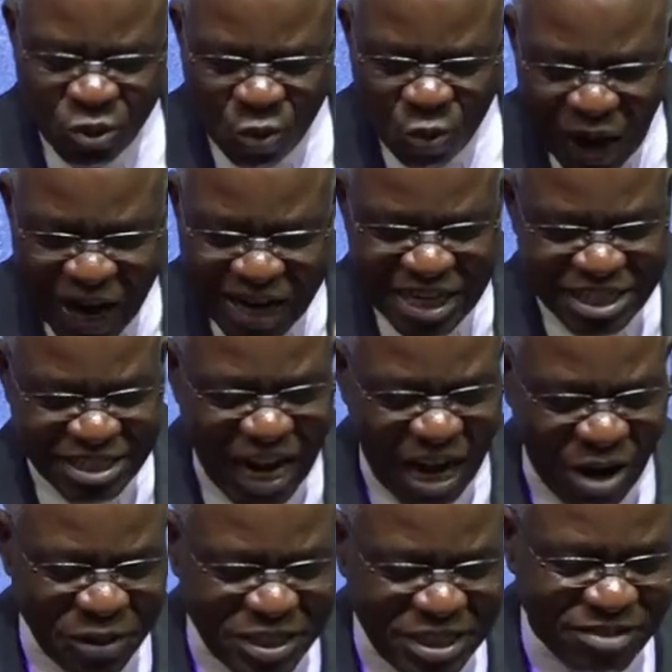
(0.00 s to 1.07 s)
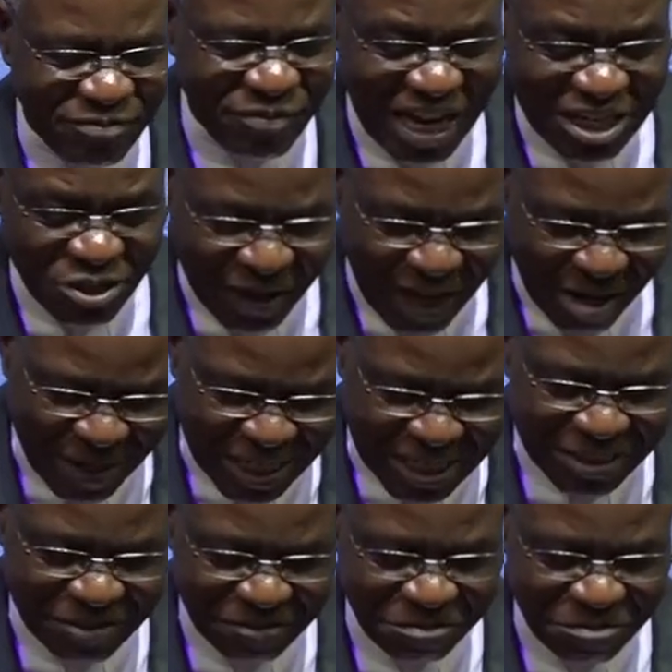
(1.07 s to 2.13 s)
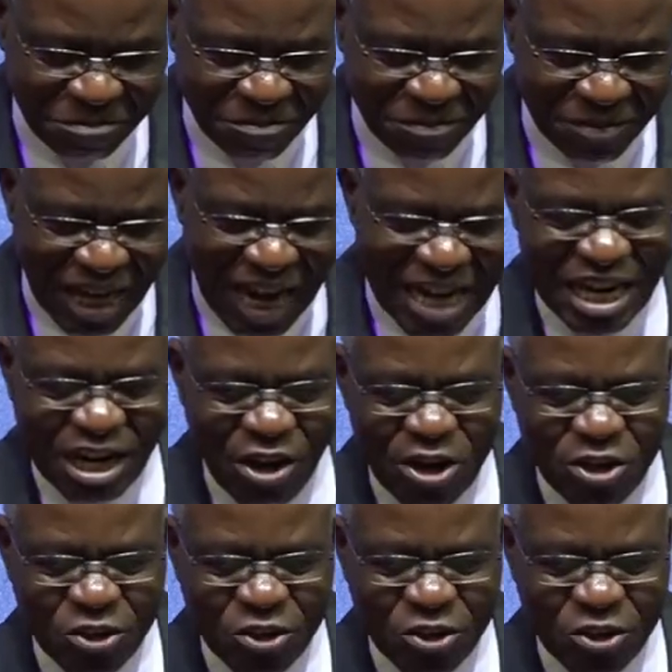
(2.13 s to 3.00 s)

work it out and to keep it. And the Lord